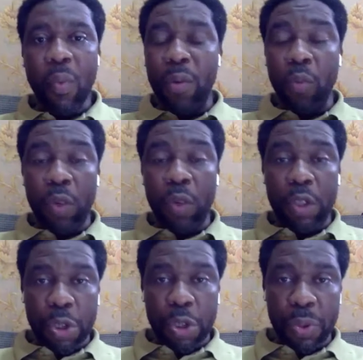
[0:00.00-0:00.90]
when
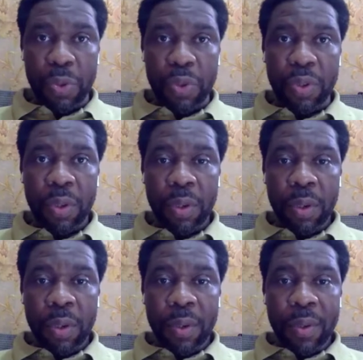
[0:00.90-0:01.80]
we choose
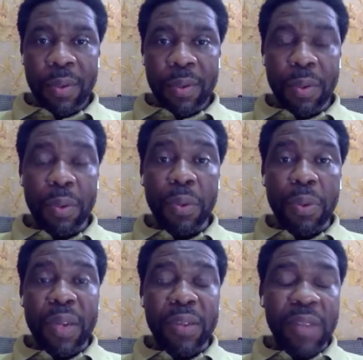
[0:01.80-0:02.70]
to
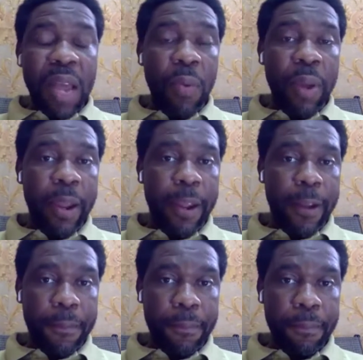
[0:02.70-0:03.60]
do things our way.